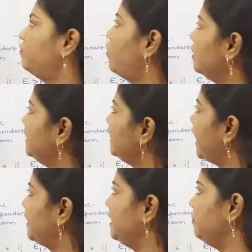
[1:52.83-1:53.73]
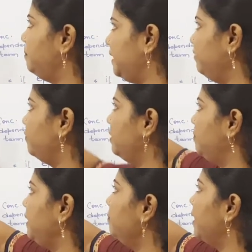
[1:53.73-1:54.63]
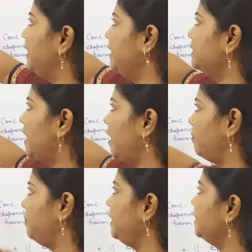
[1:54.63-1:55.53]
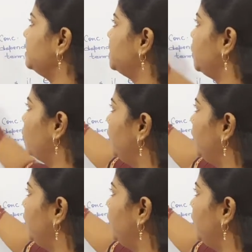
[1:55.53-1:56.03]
for the reactant B will be minus RB is equal